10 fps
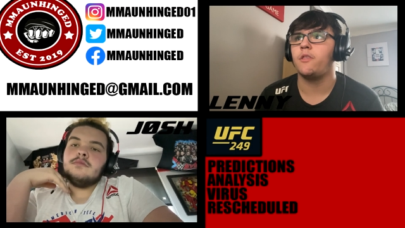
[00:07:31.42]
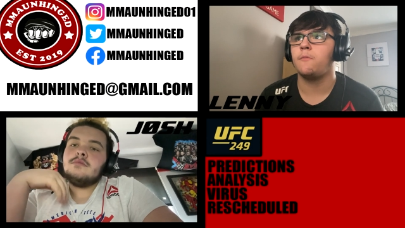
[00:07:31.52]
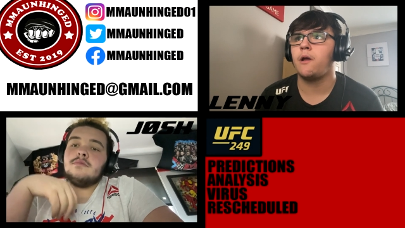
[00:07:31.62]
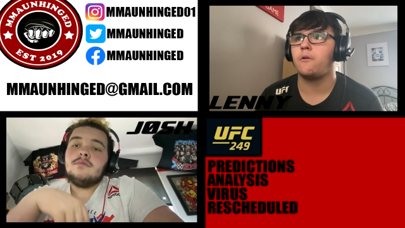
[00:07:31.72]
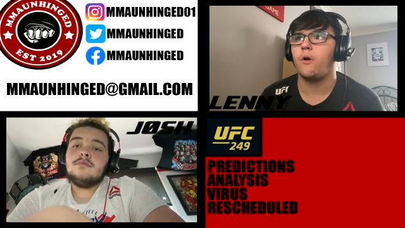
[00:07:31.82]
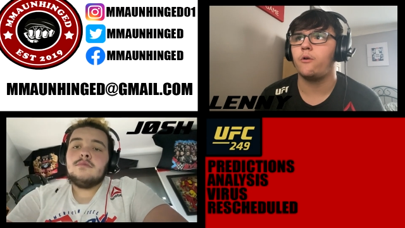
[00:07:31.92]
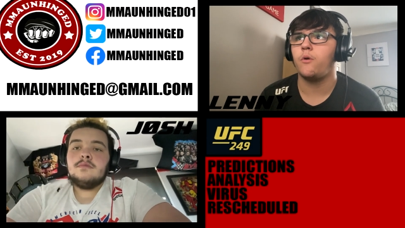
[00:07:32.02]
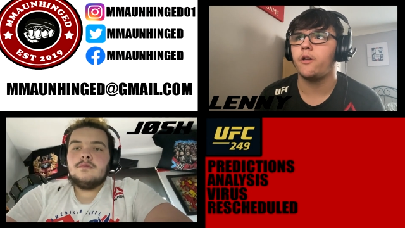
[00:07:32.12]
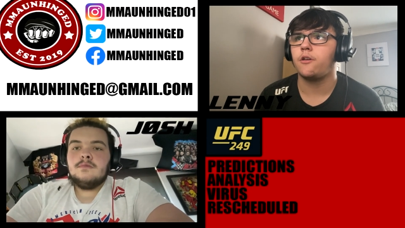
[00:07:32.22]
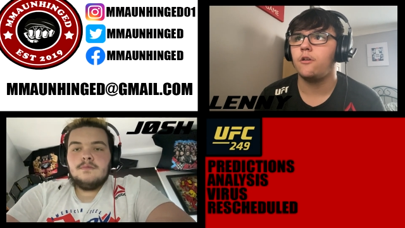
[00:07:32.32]
Speaker 1: him on the map quite
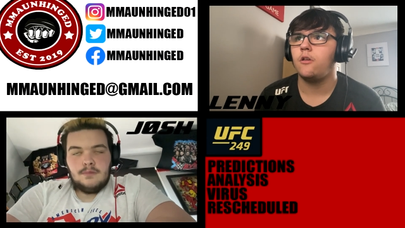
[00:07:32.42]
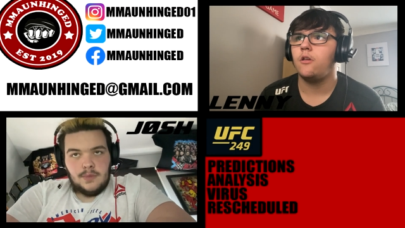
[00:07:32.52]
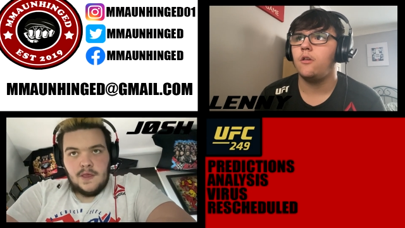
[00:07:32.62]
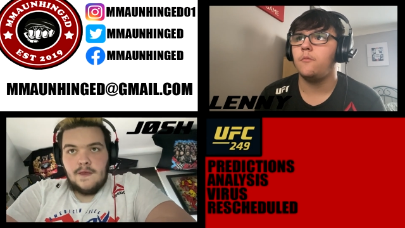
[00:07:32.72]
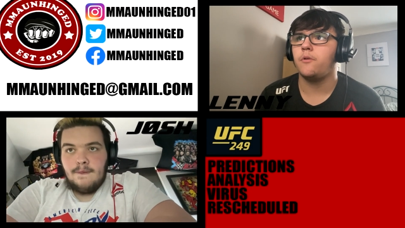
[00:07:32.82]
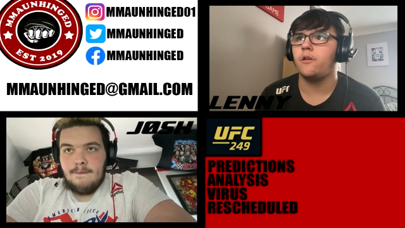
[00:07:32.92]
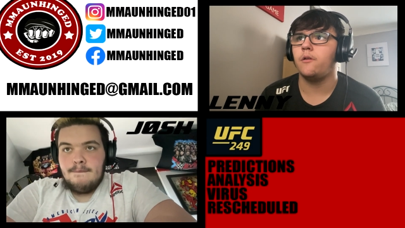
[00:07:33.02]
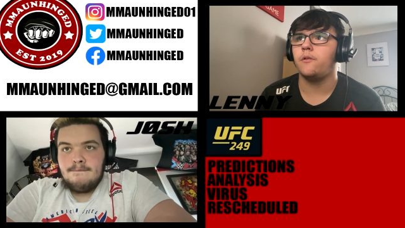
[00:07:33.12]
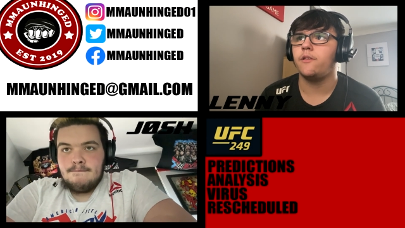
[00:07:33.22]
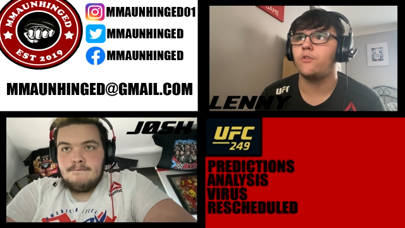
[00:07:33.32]
quick.
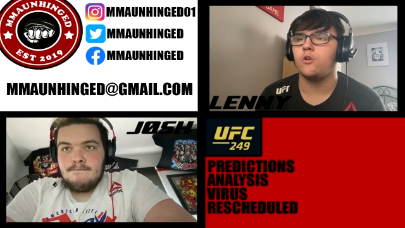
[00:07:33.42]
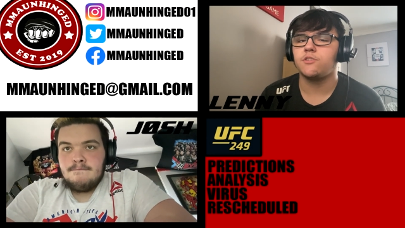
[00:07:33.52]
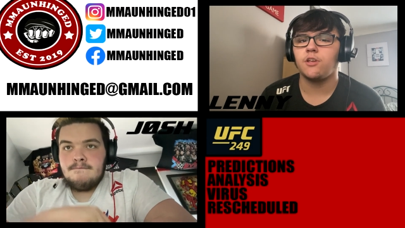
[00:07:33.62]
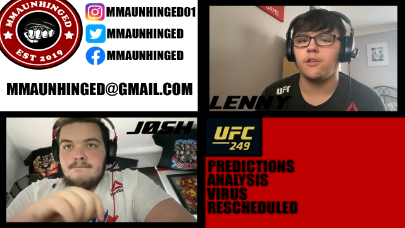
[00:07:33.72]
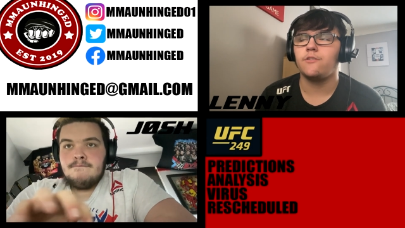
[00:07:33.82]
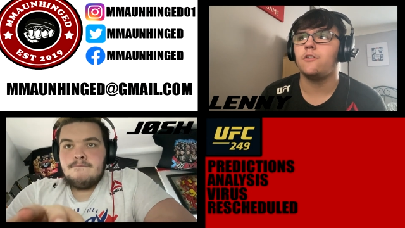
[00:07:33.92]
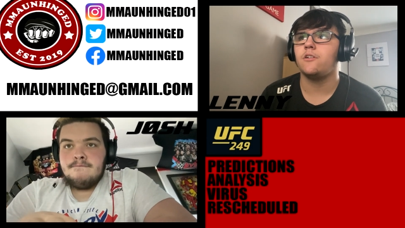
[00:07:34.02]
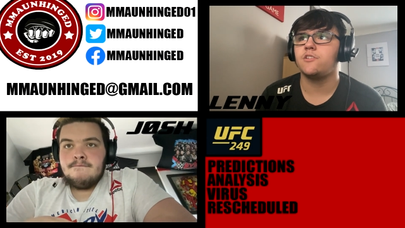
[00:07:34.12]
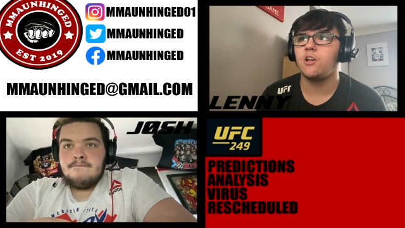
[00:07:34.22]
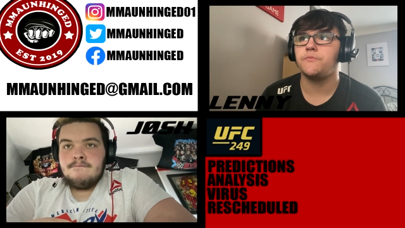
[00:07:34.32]
He's got
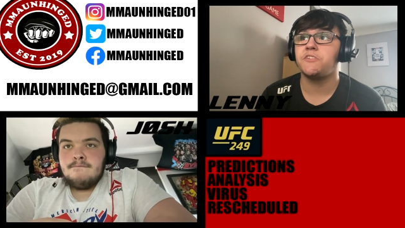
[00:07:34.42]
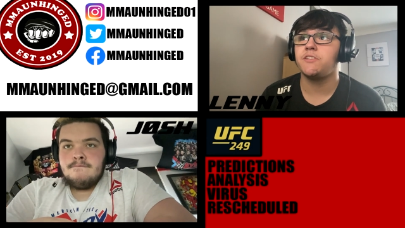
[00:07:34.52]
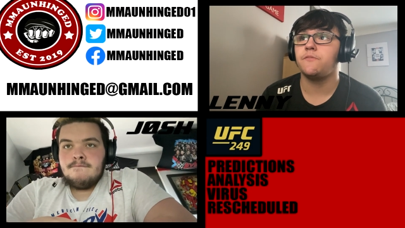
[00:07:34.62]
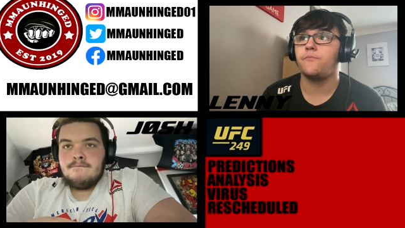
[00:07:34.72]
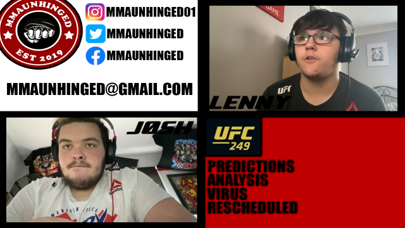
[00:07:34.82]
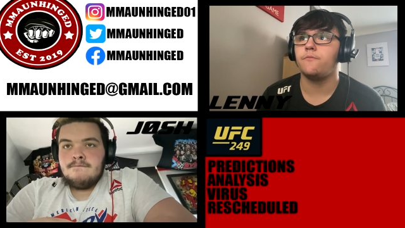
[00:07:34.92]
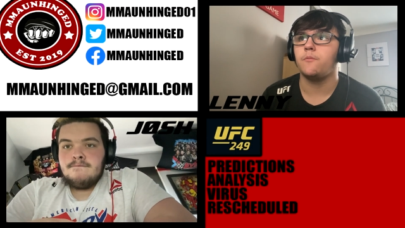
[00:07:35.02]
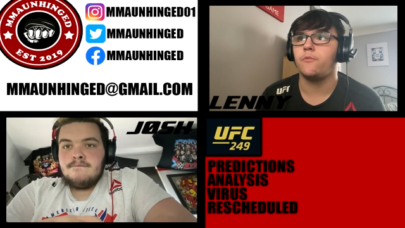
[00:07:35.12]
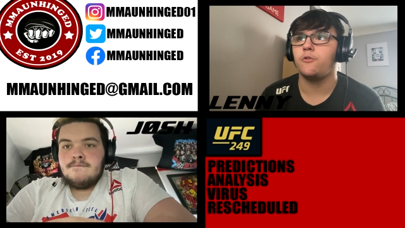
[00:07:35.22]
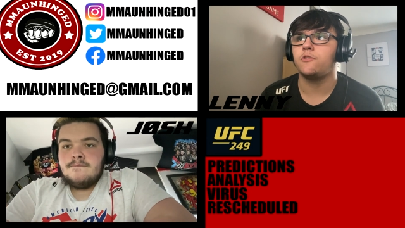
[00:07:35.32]
a tough test in front of
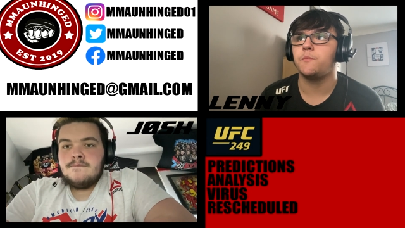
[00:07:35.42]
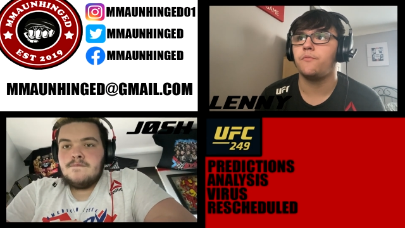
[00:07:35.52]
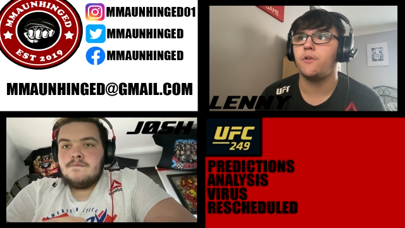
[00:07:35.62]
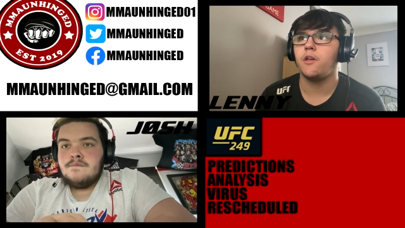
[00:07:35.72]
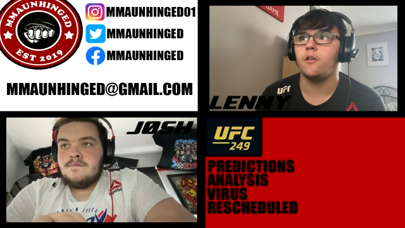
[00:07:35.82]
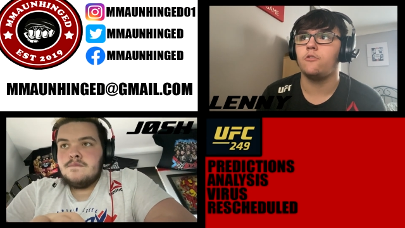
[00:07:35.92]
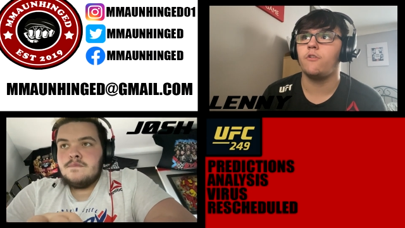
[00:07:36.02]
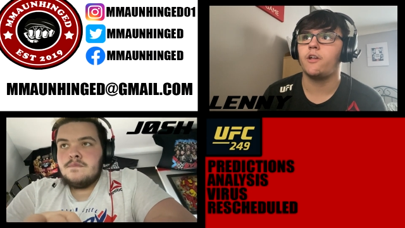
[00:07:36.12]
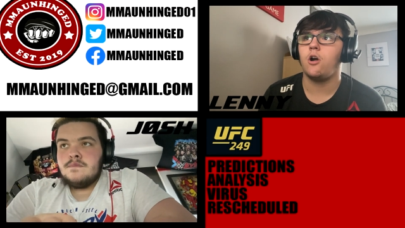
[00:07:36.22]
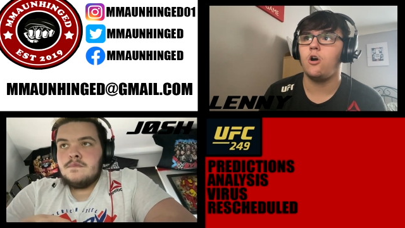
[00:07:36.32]
him, though, to be fair.
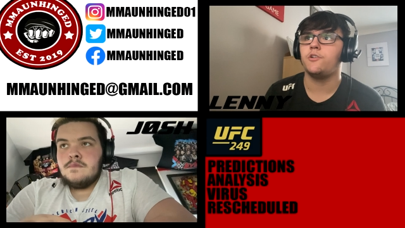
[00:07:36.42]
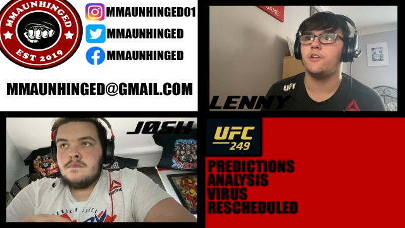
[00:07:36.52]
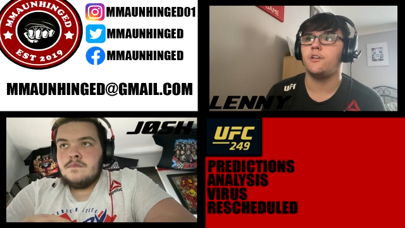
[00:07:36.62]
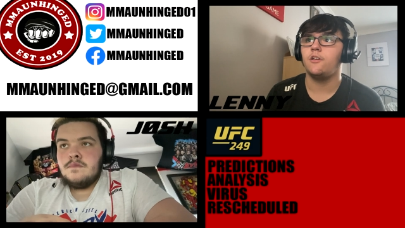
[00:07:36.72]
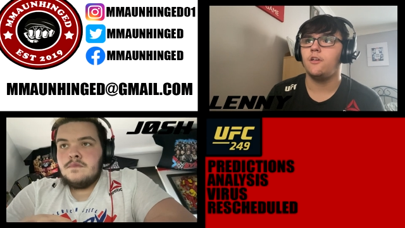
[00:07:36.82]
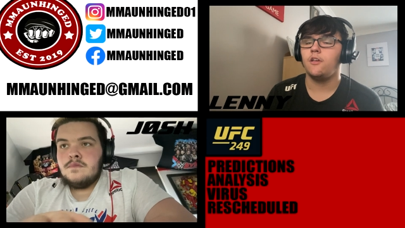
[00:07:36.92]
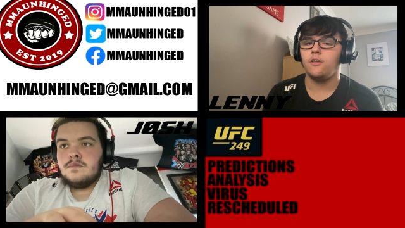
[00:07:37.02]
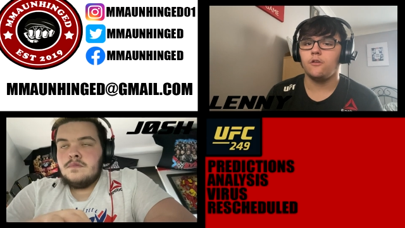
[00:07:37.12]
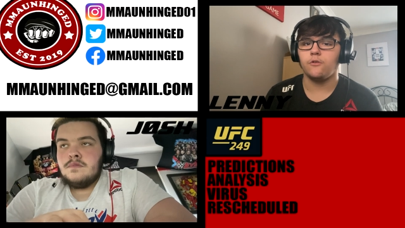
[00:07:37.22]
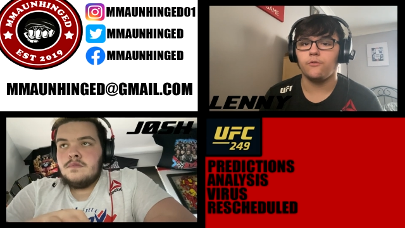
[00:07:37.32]
Greg Hardy,
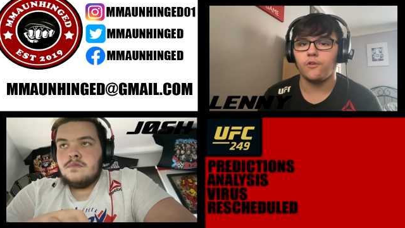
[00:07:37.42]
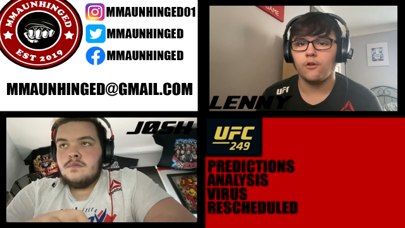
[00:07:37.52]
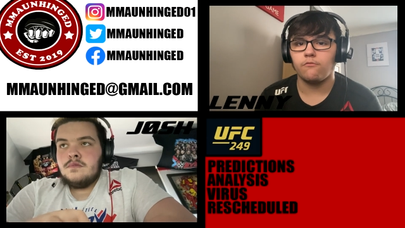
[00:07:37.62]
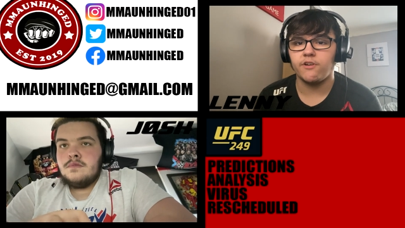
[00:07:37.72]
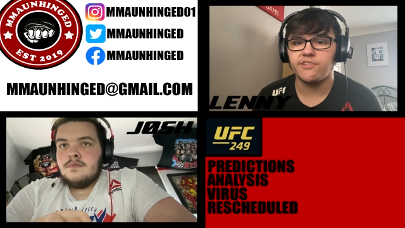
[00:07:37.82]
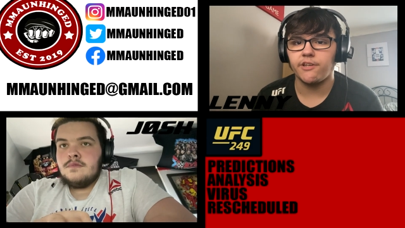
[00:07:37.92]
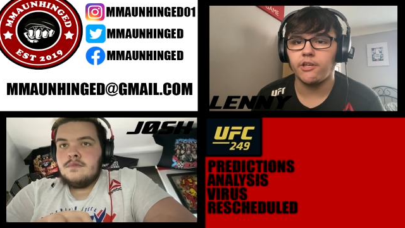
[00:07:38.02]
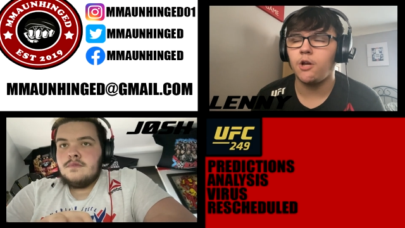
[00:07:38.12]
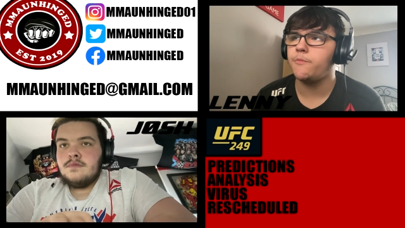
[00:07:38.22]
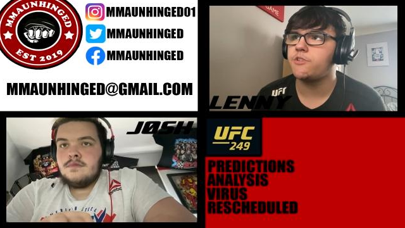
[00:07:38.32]
who's
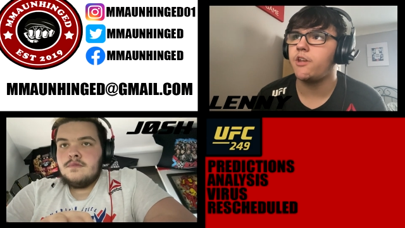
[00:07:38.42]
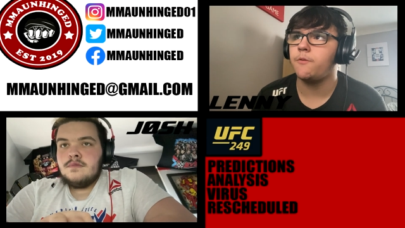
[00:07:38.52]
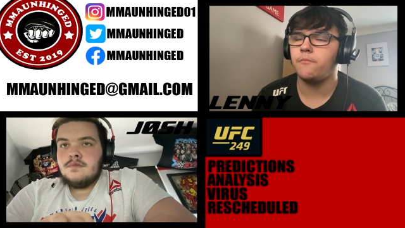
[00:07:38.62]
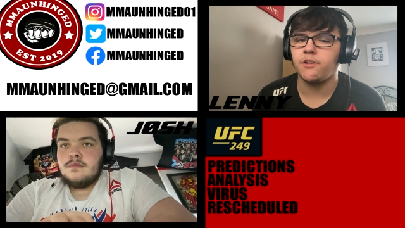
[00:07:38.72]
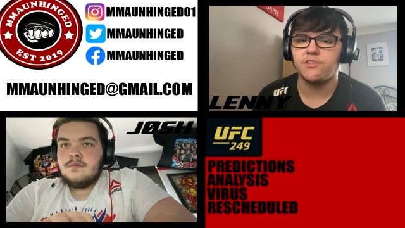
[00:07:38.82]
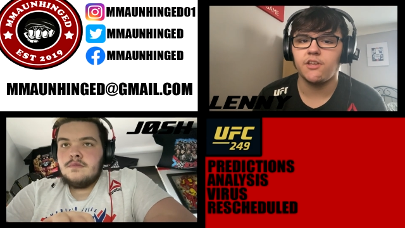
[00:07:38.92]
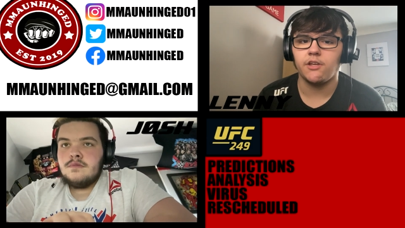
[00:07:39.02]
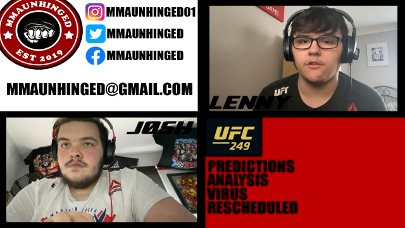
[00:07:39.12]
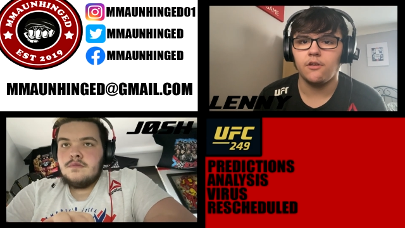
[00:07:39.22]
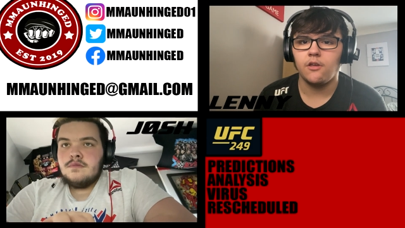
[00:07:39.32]
recently come into the MMA
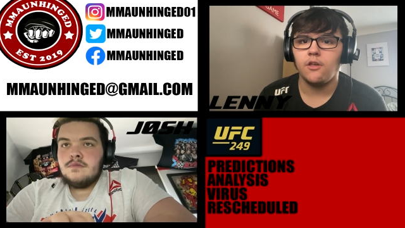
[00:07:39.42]
scene.